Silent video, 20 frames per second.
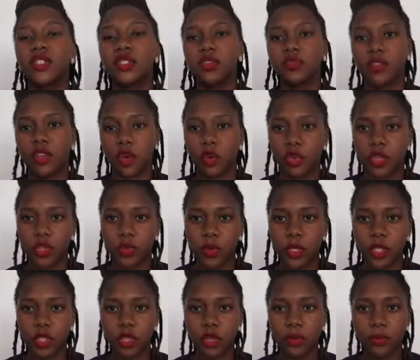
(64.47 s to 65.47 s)
of the
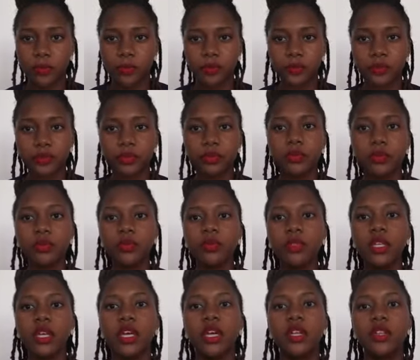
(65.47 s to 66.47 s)
hospital,
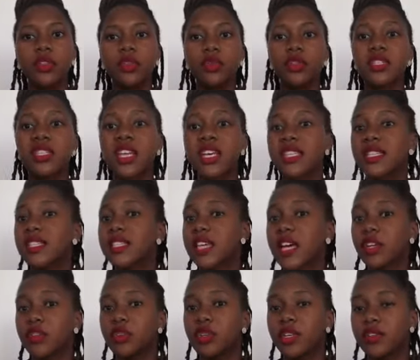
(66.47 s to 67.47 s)
those nurses
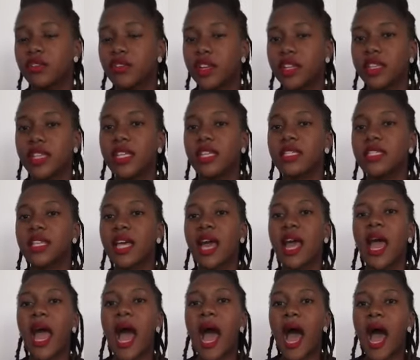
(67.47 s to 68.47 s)
can do different things.
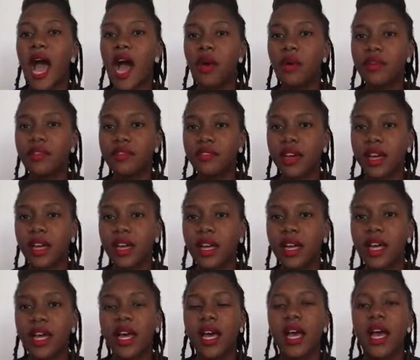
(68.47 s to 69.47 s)
However,
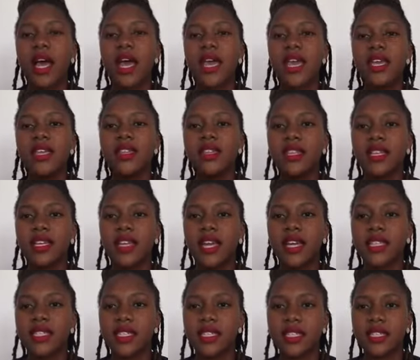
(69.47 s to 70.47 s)
in the
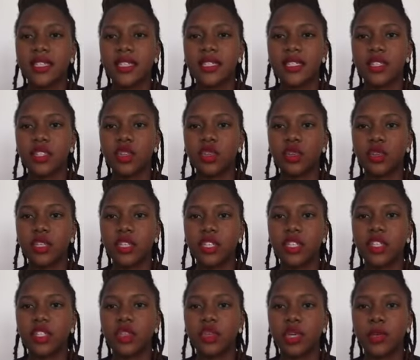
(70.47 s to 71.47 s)
nurses,
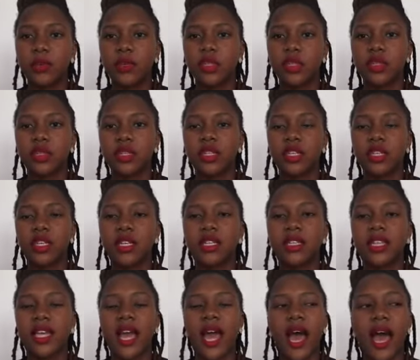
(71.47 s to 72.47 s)
description,
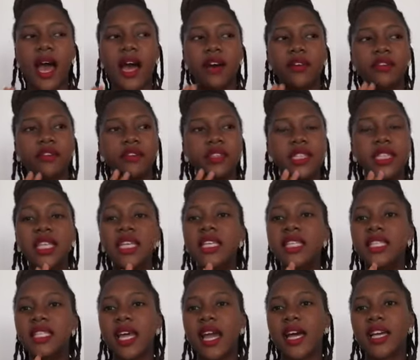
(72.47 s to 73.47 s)
they have
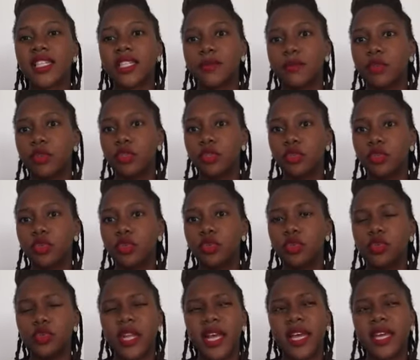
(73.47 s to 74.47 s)
things they are supposed to
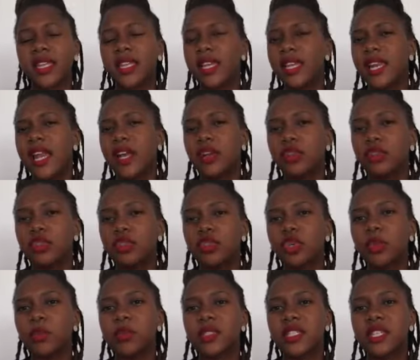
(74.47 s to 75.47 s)
do. Like they learn on
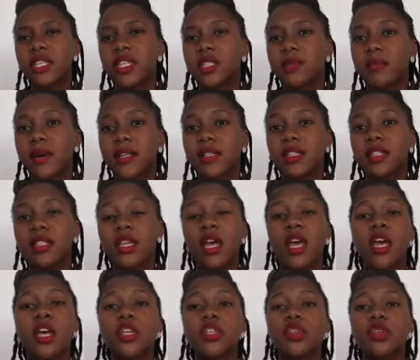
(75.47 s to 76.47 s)
job 6 months,
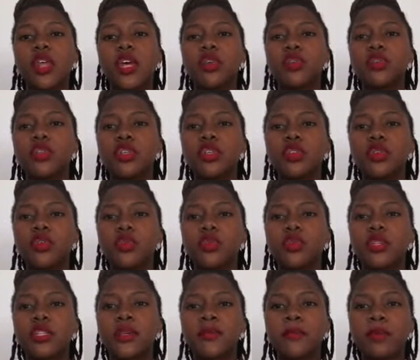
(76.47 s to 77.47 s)
so they're not,
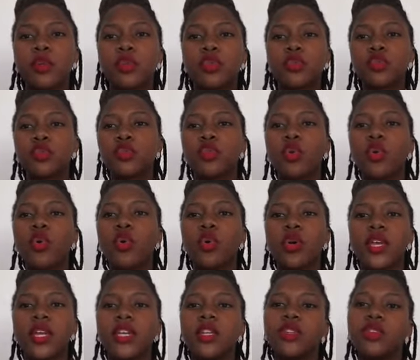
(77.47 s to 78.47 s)
supposed to go
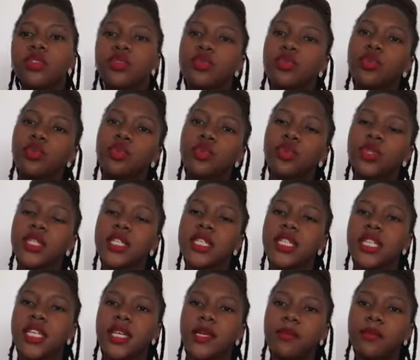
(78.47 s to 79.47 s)
into
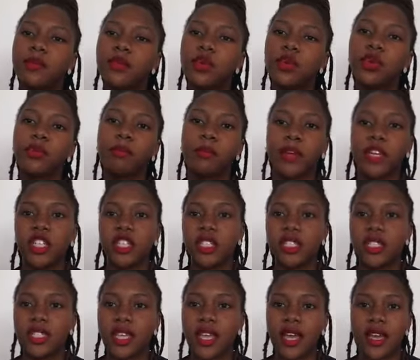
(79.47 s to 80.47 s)
deep on
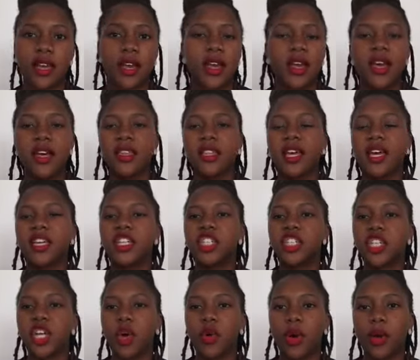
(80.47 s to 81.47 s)
patient's care. They can
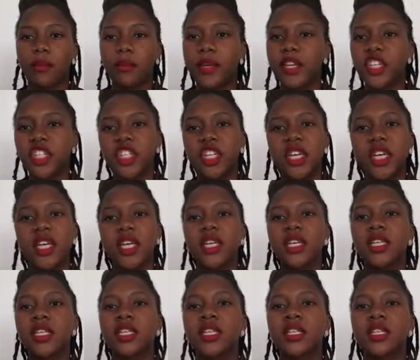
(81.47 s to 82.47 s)
shower
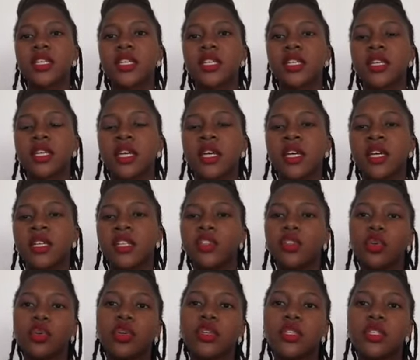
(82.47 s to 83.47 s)
patient,
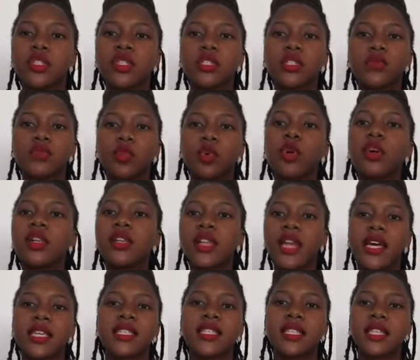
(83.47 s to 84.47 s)
those small
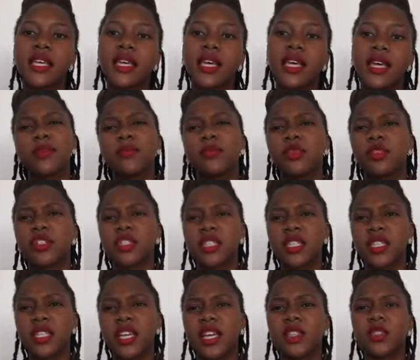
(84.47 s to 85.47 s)
nursing
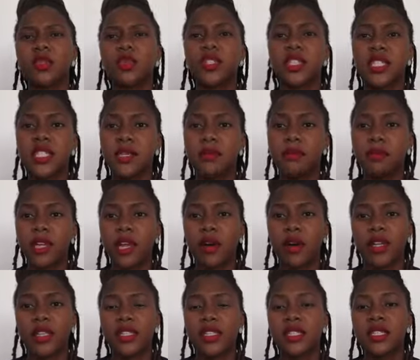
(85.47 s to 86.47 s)
procedures or simpler
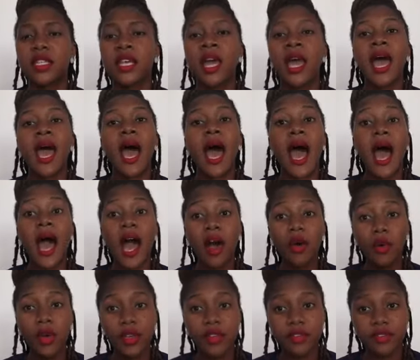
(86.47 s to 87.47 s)
ones.
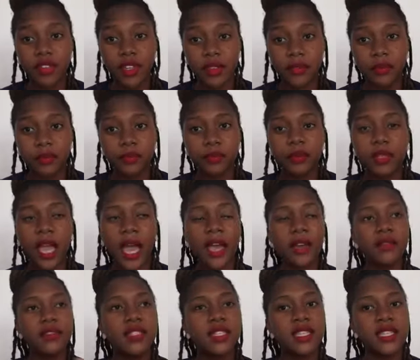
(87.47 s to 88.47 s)
However,
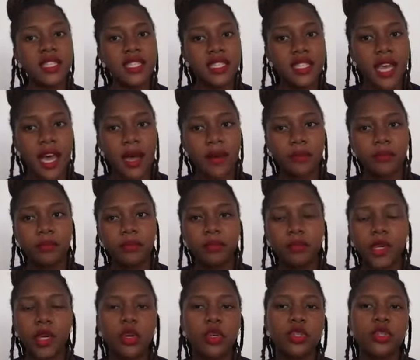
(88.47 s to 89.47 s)
I've seen some,
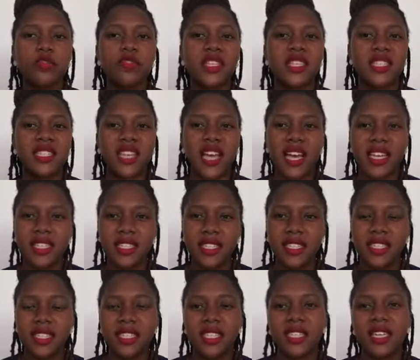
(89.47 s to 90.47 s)
because of the
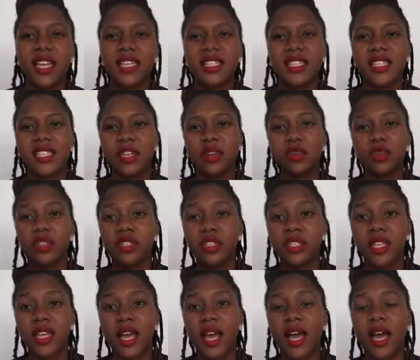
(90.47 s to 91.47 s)
scarcity, nurses are
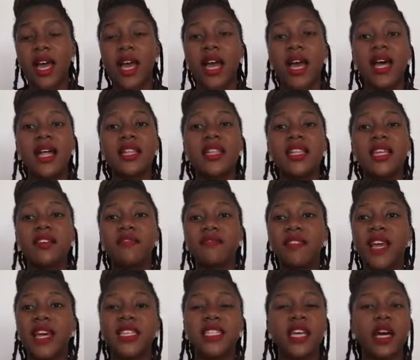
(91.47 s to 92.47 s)
not there. They've
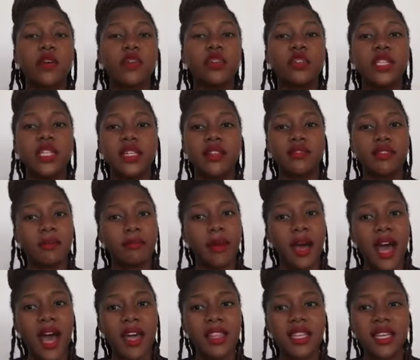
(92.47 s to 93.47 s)
learned how to deliver
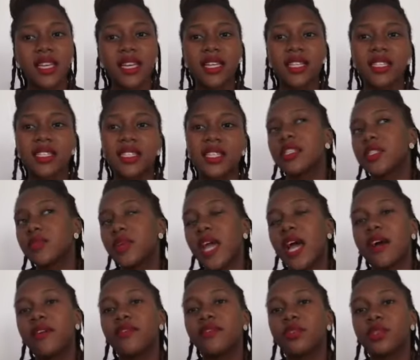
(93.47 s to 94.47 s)
mothers. We
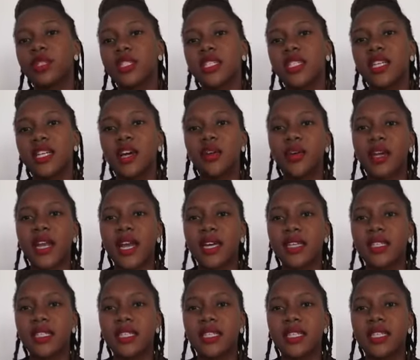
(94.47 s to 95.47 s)
have auxiliary
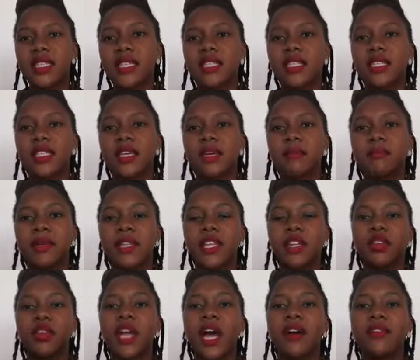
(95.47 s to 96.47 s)
nurses, but they
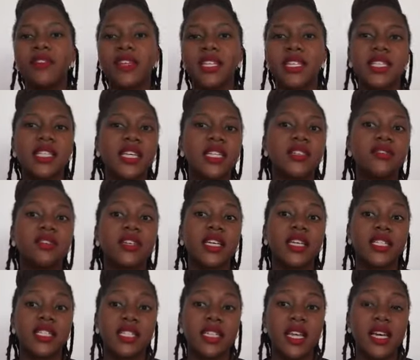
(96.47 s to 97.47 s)
don't have any
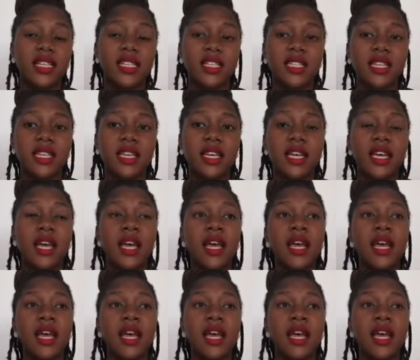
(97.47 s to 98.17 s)
certificate in nursing.